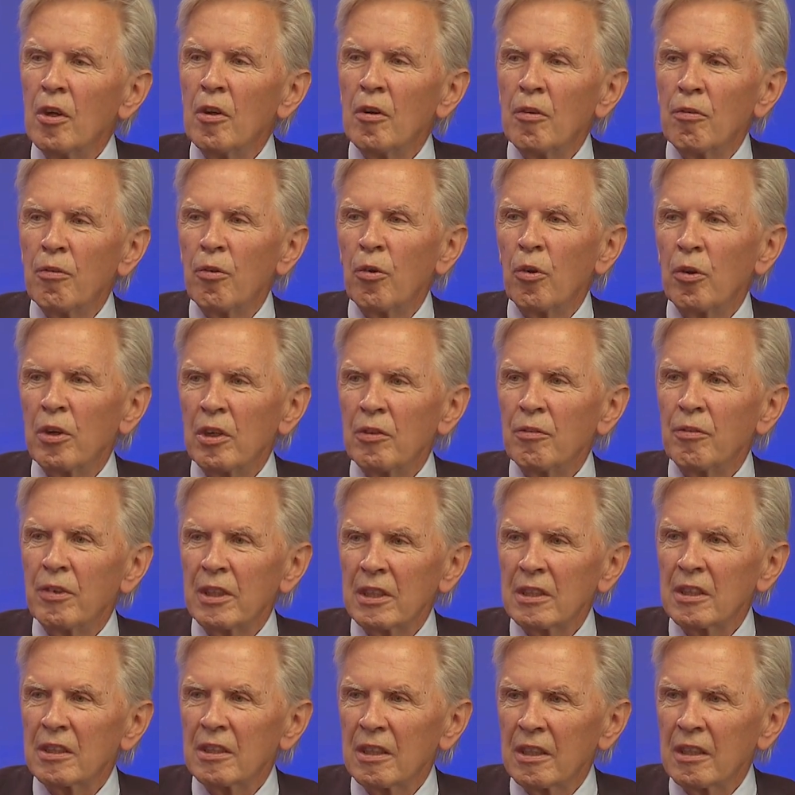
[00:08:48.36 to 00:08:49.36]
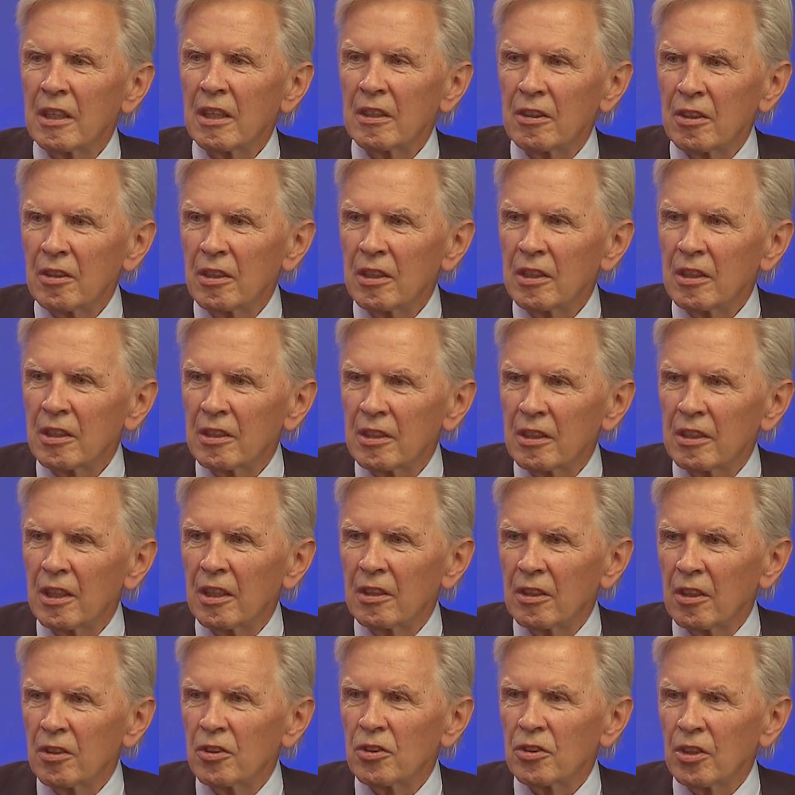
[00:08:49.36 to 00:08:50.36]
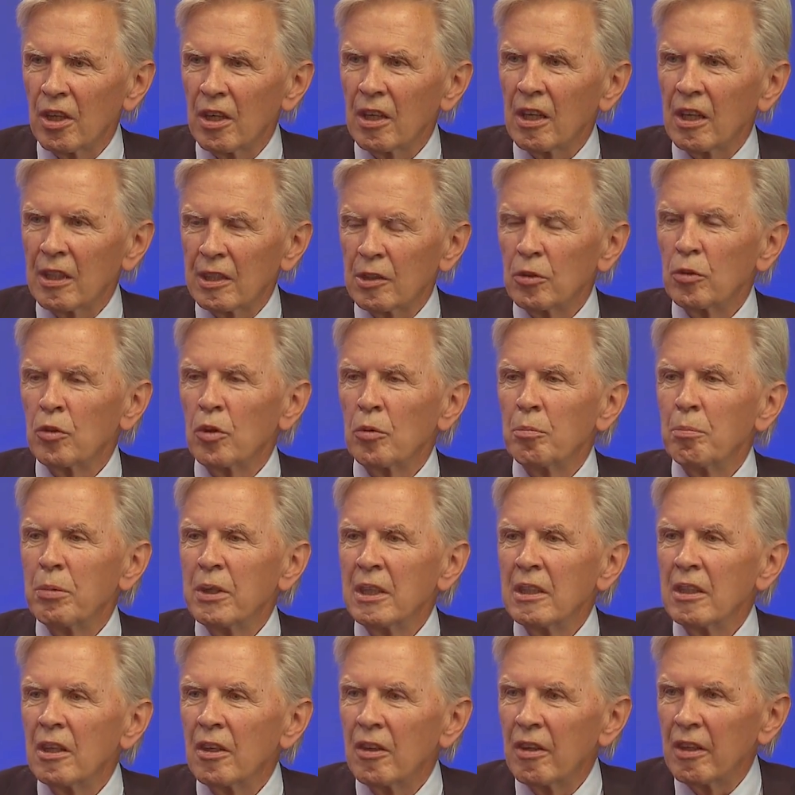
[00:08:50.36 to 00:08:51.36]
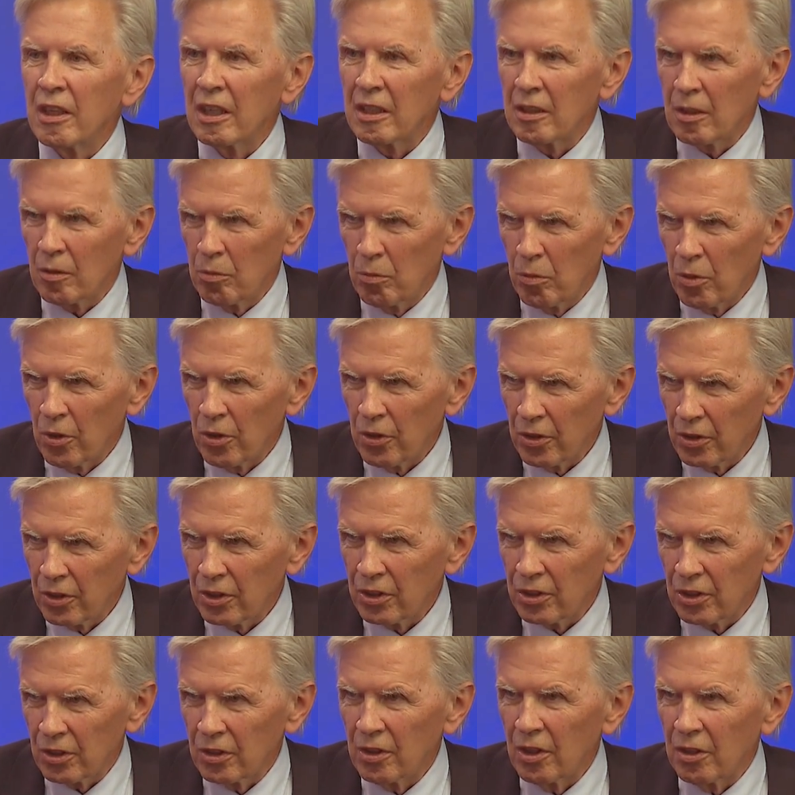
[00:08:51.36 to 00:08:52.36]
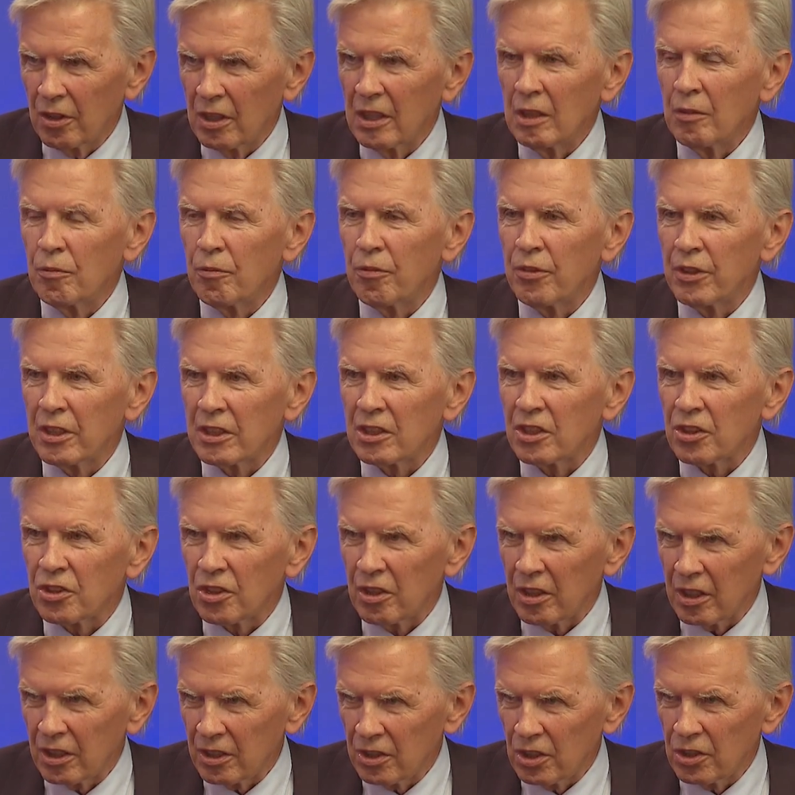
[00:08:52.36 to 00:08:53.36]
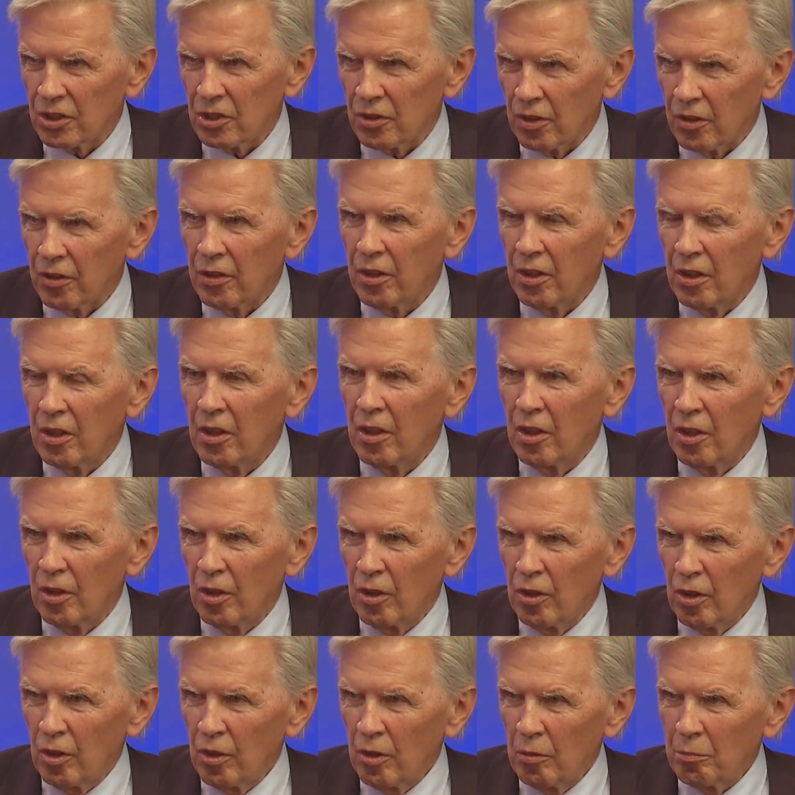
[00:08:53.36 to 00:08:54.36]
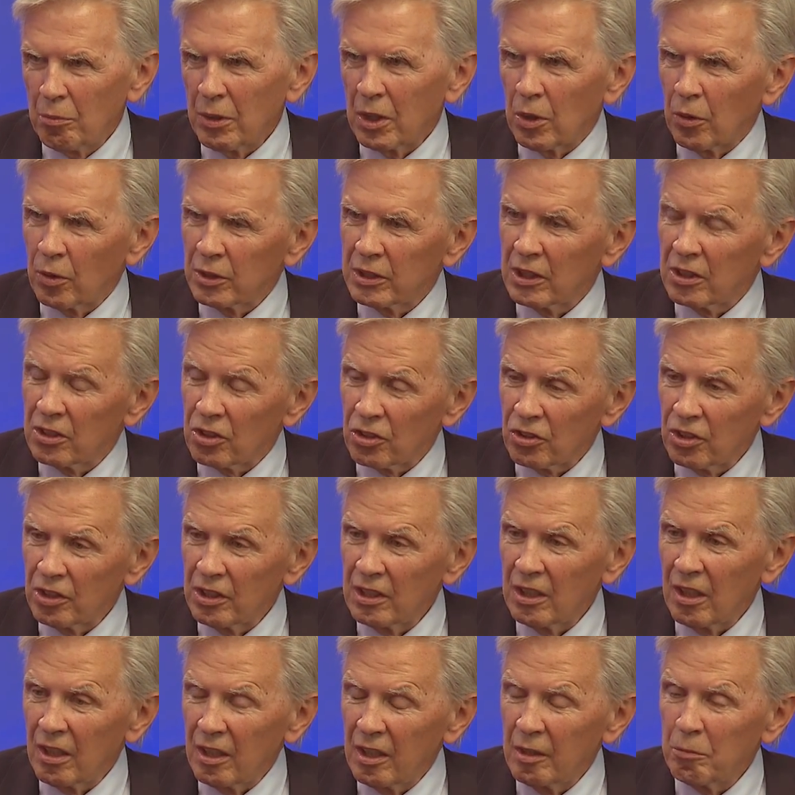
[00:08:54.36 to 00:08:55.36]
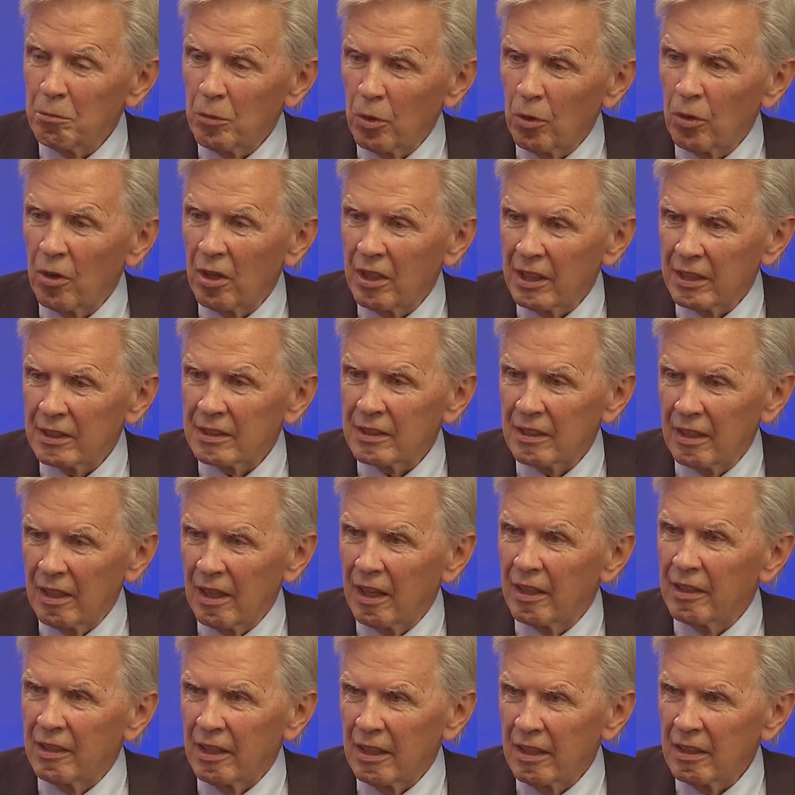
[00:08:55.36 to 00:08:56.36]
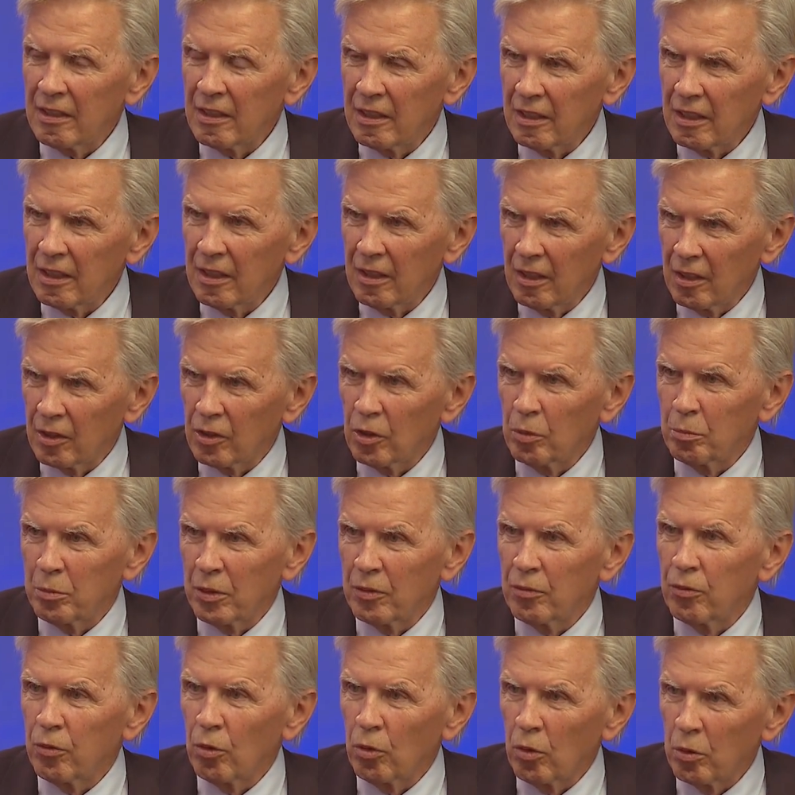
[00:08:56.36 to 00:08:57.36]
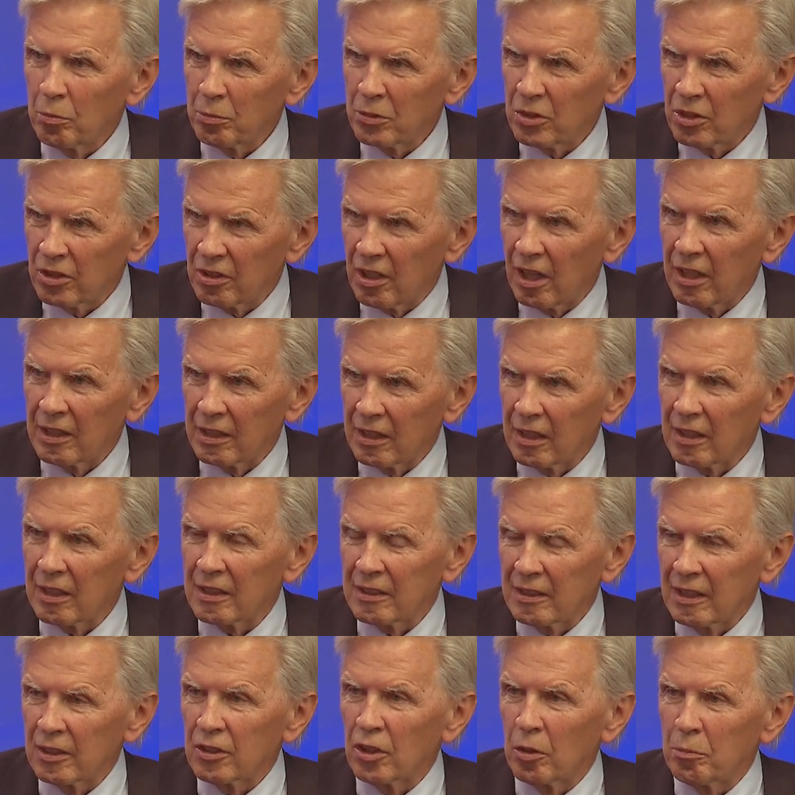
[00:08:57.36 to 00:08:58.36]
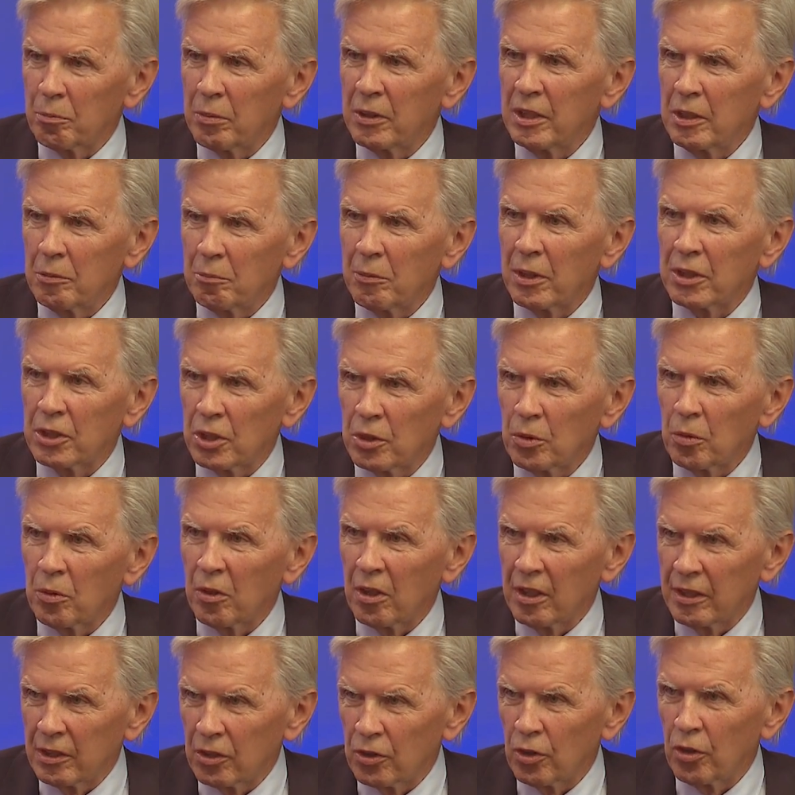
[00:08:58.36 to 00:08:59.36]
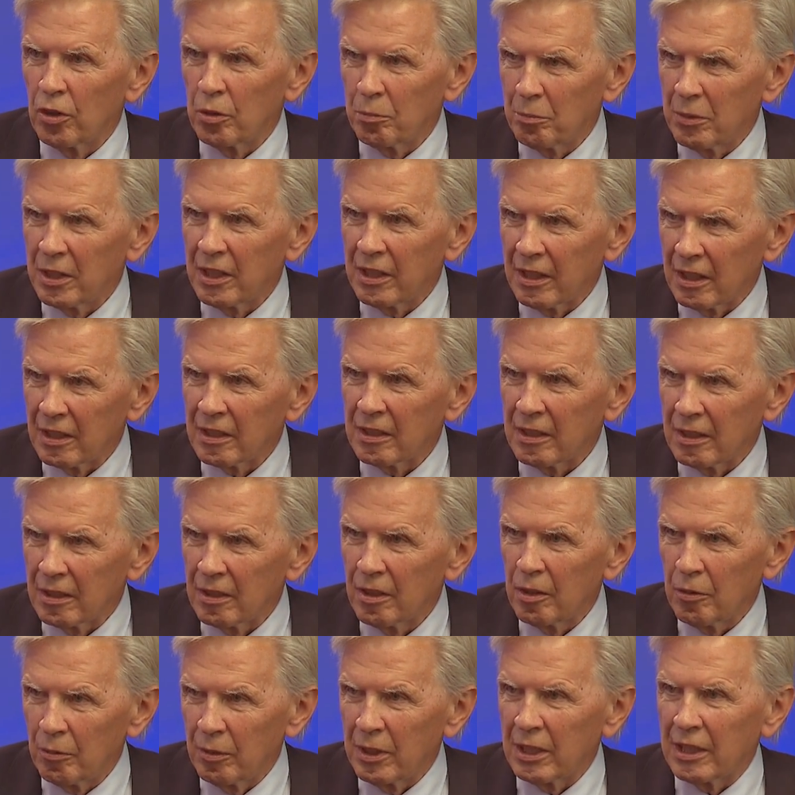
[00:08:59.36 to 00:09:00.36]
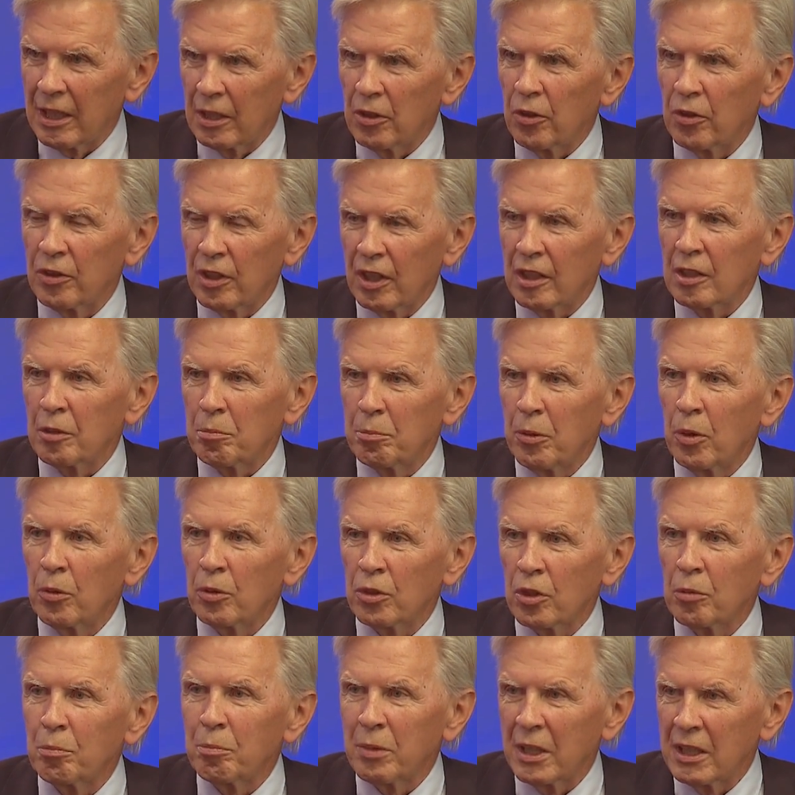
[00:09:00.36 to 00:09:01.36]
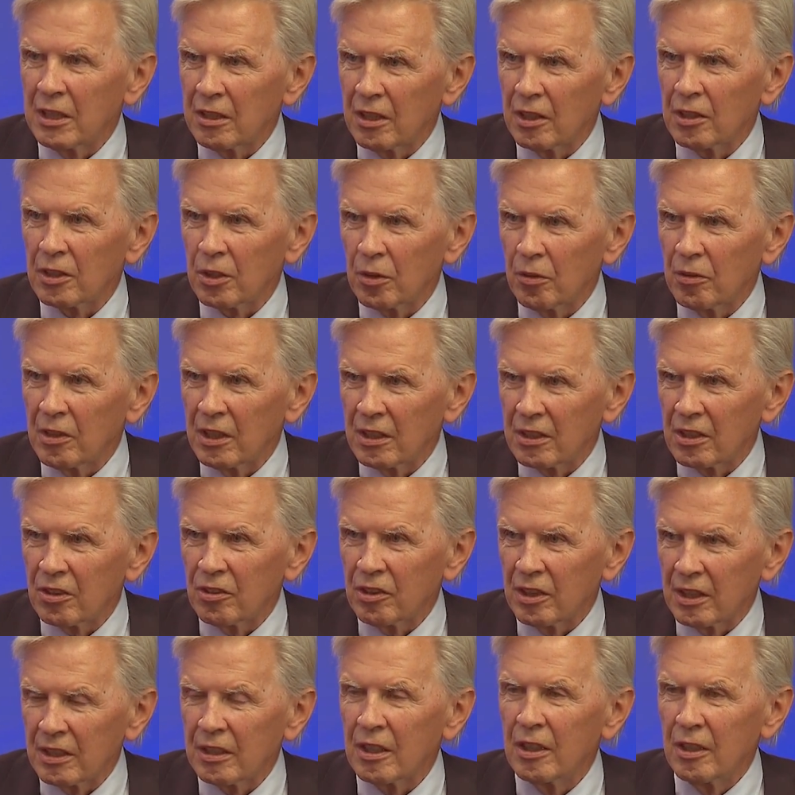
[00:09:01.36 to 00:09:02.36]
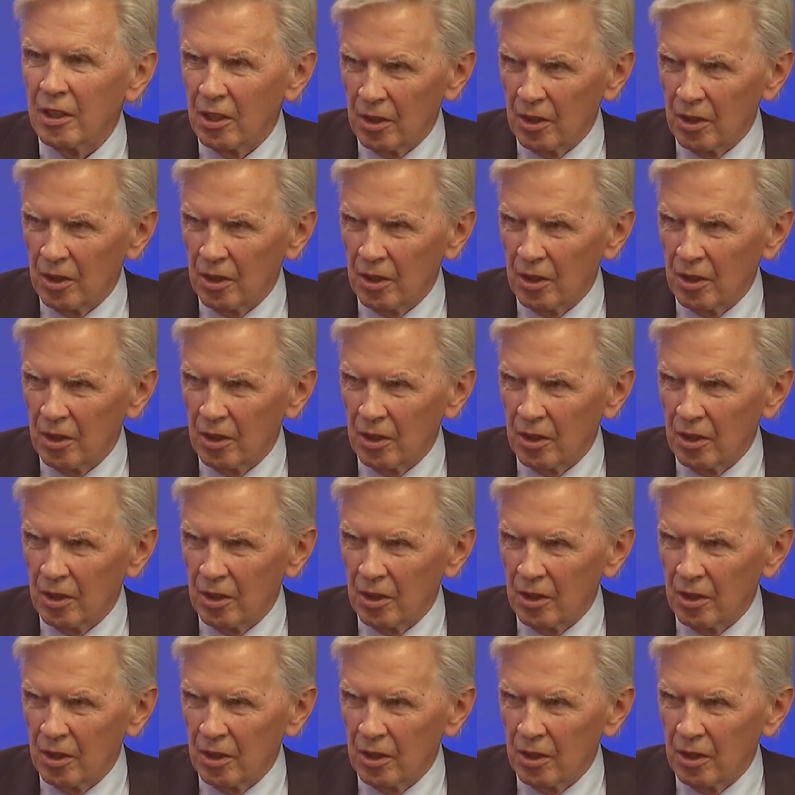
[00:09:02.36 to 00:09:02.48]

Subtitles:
for investigator-initiated trials, European networks, an infrastructure, because it's really more or less unethical to perform trials that are prematurely terminated. We cannot expose the patients to this risk.